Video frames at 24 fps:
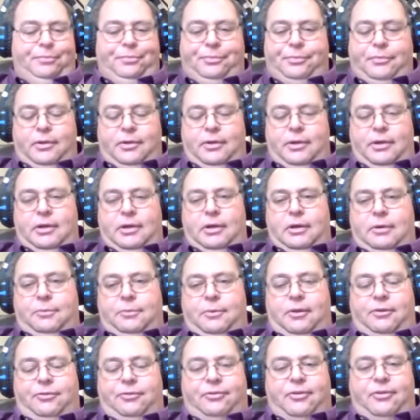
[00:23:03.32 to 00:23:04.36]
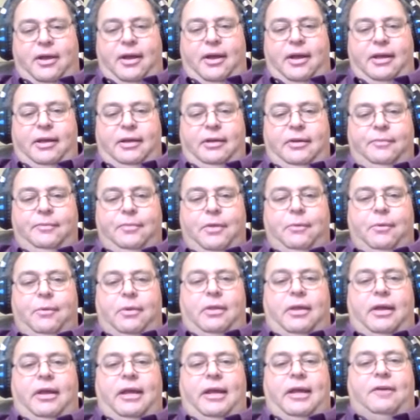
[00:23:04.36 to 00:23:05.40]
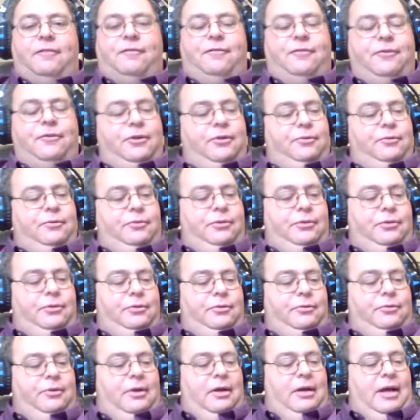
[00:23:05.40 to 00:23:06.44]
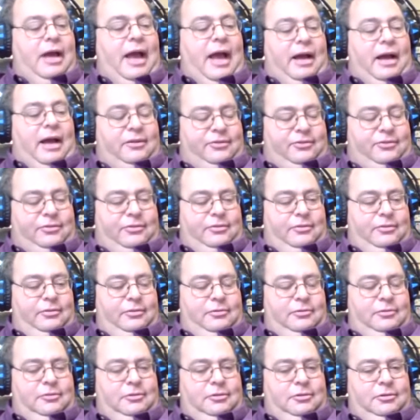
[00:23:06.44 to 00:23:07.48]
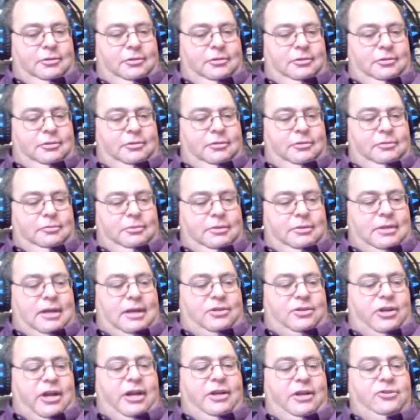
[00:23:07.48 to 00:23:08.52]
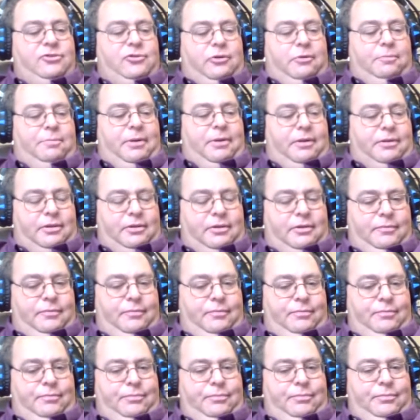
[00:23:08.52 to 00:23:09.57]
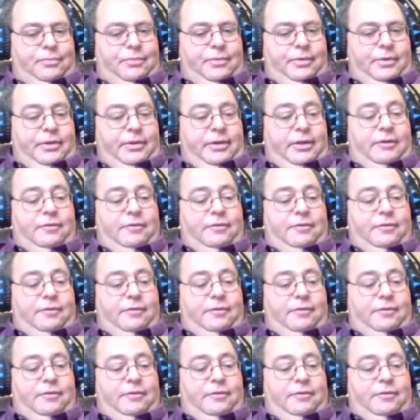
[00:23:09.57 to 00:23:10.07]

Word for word: If you also knew Z, would that change your opinion? And before we can talk about whether your opinion is going to be changed,